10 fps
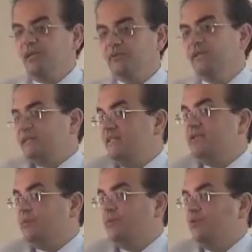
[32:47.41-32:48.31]
and that
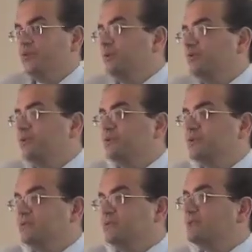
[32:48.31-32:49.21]
they reported, we
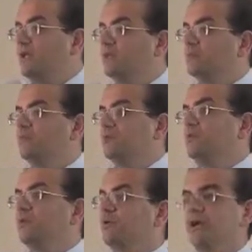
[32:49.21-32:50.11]
didn't tell them, they
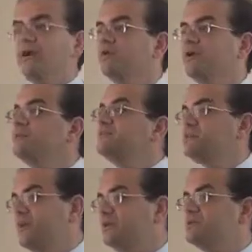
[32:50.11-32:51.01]
reported, I'm ready to
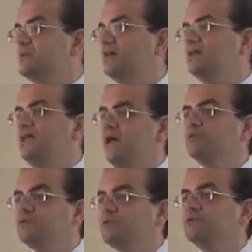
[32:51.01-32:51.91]
change, that
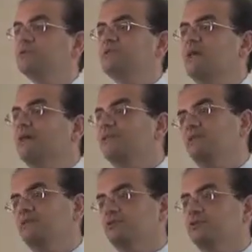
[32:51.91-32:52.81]
was a good sign
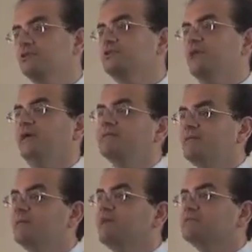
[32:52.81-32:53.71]
that there's a good chance
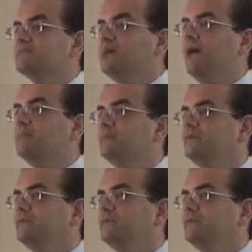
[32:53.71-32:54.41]
they might stop